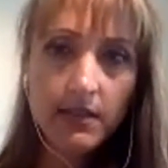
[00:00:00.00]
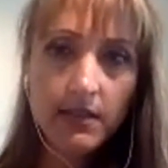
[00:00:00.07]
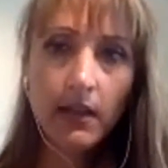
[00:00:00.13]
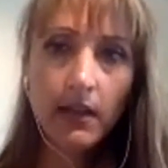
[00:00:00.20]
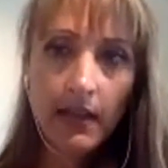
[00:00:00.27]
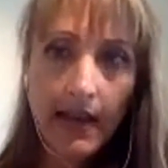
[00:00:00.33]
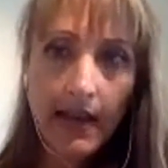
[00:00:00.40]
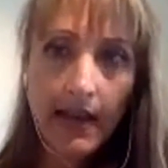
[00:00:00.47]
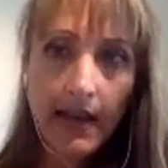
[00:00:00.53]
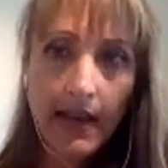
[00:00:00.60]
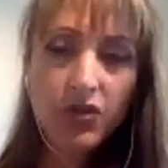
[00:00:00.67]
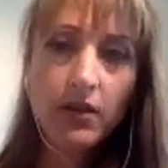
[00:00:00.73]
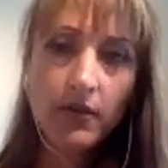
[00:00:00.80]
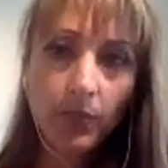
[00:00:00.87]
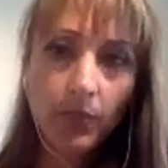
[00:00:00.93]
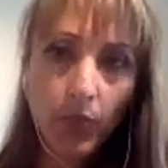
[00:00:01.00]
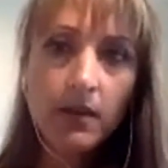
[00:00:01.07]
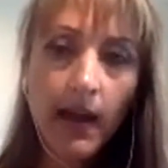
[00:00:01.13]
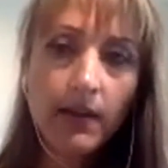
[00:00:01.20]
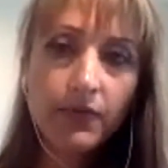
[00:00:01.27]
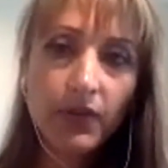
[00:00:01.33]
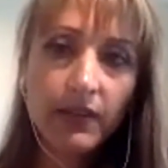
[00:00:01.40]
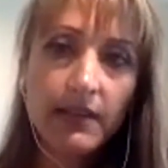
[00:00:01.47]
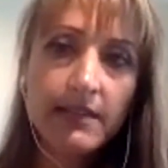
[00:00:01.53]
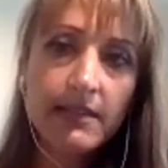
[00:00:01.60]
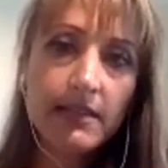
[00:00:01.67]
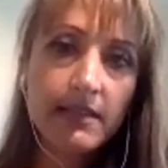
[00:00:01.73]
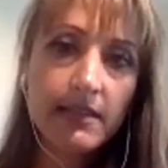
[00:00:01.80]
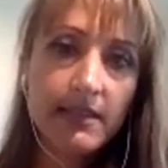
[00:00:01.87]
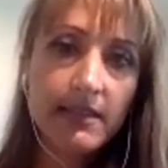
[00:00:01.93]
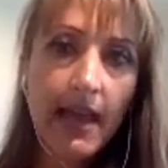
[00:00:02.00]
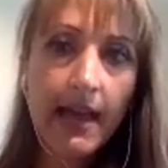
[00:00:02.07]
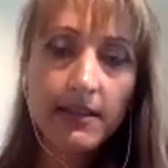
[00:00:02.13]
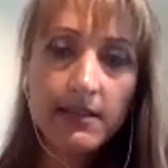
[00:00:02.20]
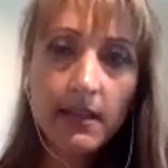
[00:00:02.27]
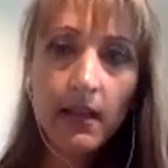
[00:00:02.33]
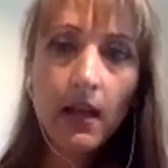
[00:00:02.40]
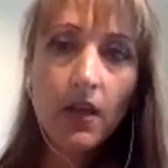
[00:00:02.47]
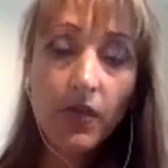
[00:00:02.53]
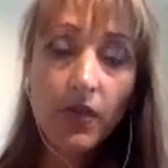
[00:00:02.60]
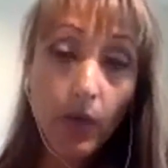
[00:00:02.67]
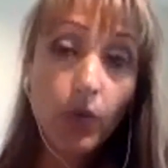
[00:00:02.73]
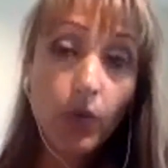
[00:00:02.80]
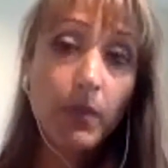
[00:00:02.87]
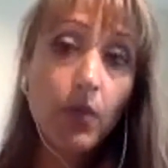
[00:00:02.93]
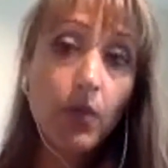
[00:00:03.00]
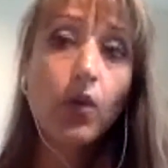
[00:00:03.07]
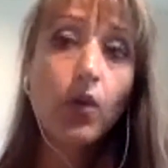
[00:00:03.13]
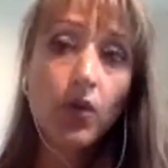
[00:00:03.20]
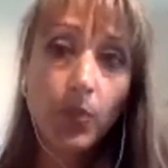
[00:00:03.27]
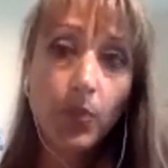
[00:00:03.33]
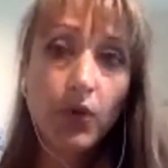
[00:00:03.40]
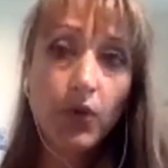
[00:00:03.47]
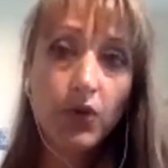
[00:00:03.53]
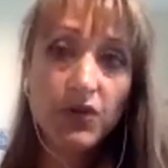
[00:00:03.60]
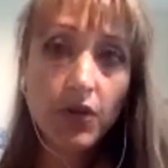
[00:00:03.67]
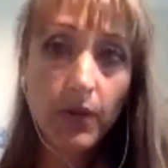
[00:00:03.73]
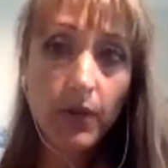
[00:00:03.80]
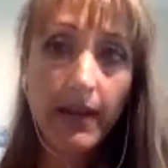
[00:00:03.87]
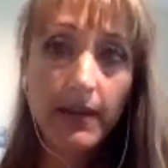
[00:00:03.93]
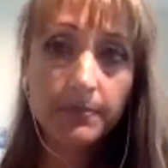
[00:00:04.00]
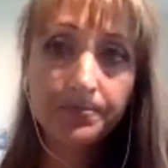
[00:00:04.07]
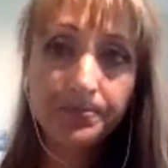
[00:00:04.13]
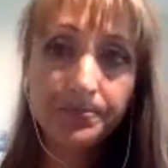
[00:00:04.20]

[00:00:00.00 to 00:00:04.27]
connection of bringing mindfulness to sex that would be worth pursuing.